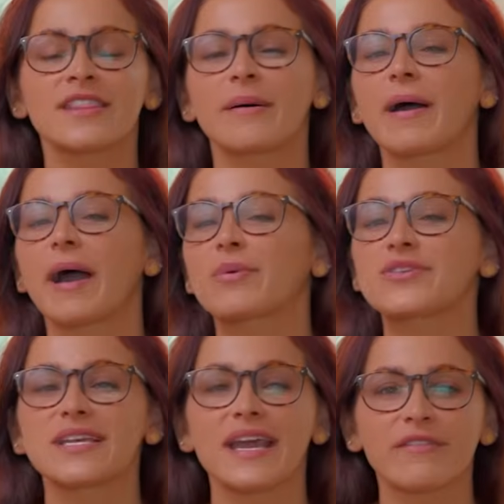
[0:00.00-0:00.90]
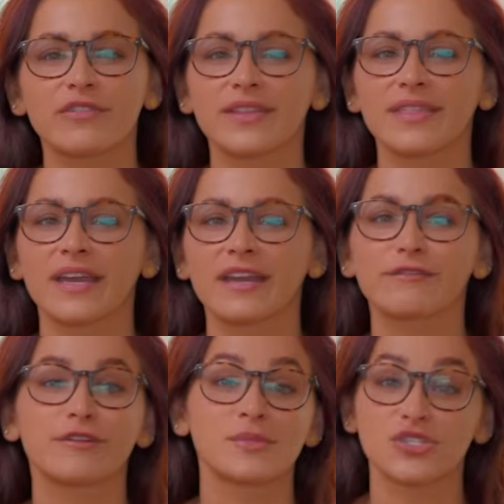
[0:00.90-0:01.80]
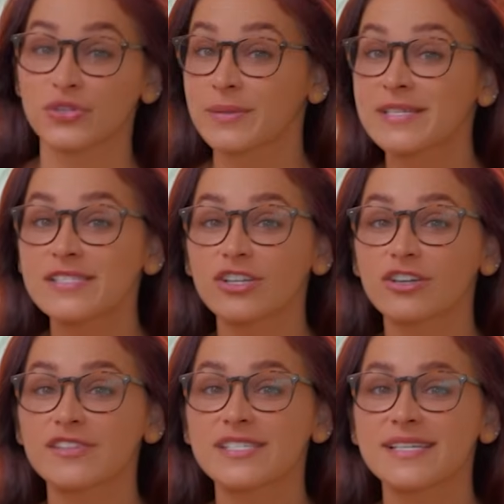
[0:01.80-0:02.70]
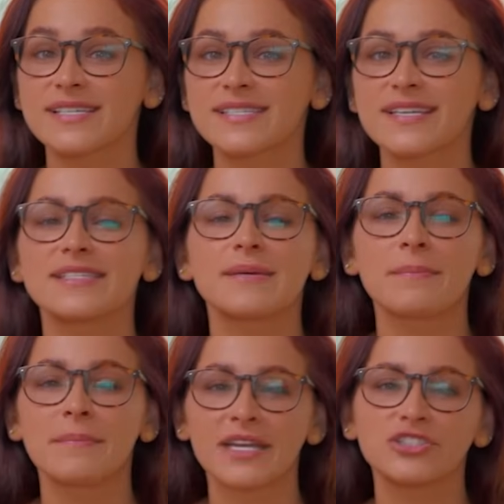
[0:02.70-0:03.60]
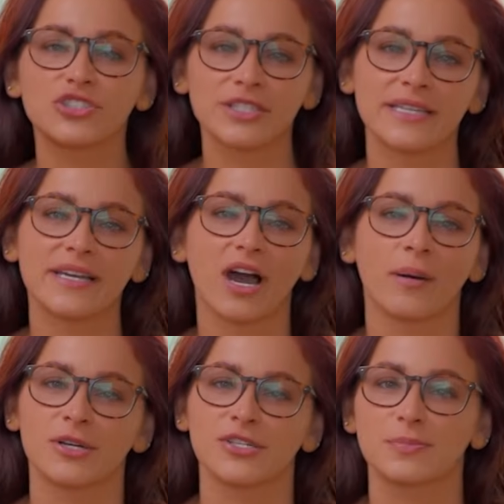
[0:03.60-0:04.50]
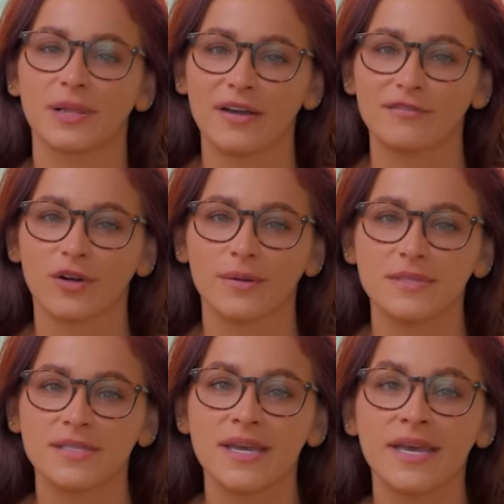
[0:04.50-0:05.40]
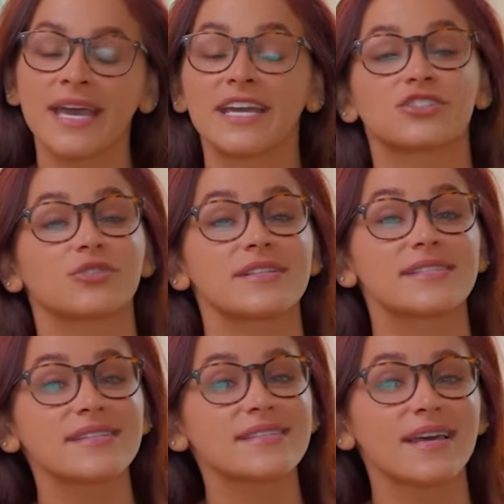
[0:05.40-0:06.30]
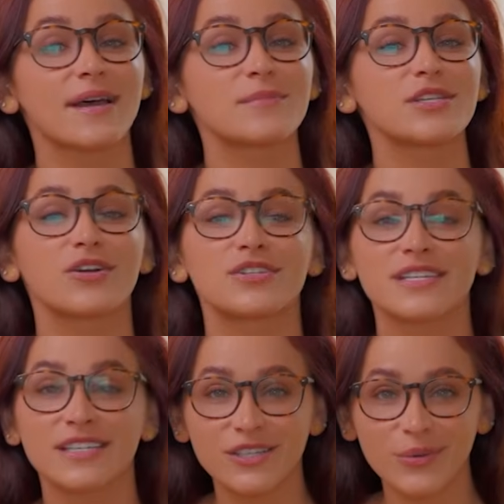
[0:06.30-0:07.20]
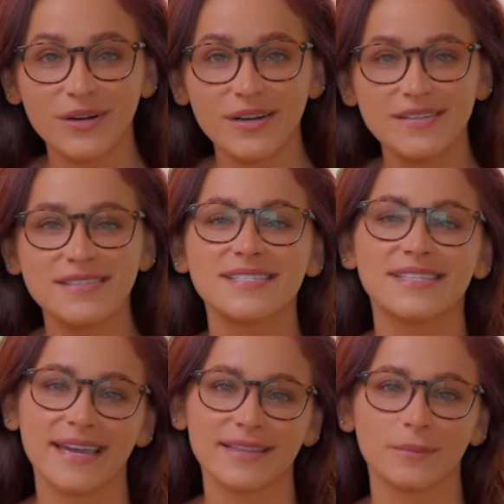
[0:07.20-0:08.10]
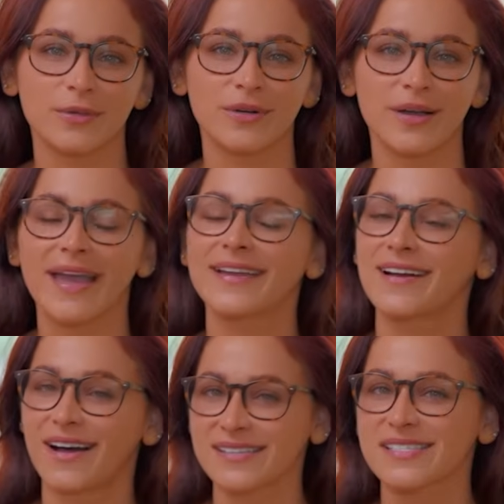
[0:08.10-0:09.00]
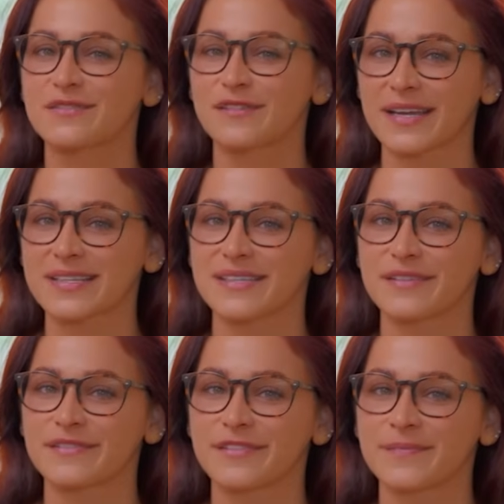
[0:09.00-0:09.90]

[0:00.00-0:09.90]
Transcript: that powers everything from streaming services to major e commerce platforms, ensuring systems are secure, scalable, and cost effective.